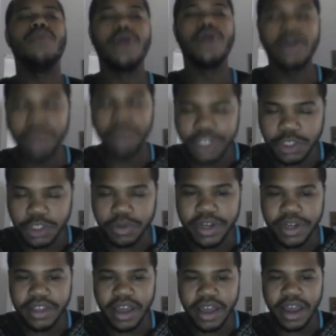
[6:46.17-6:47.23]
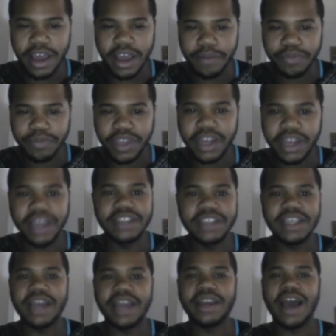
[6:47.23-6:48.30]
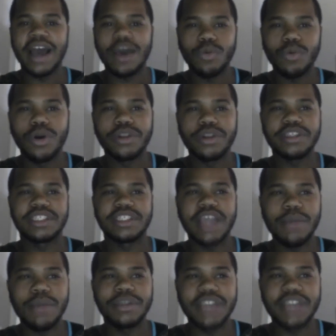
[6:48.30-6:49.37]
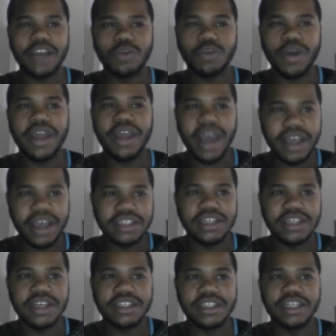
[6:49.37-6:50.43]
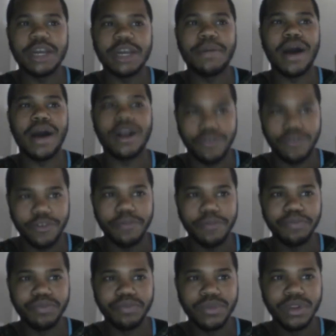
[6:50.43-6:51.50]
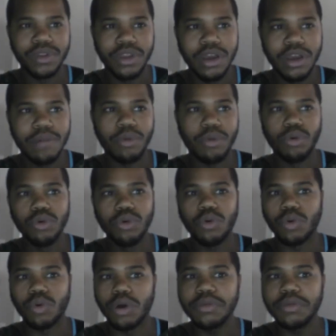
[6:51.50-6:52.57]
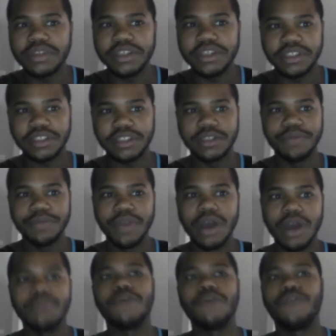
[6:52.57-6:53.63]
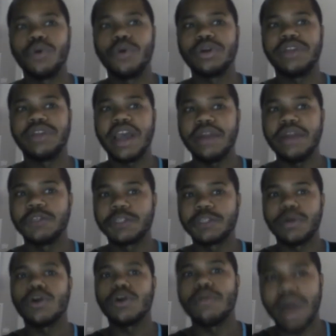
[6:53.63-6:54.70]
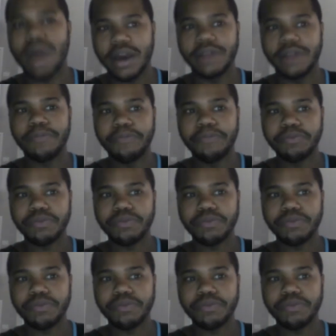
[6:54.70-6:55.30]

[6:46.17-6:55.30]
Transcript: Where did we just read that at? And is that not worded the same exact way as it is in the Apocrypha? Baruch wrote this before Daniel spoke about it.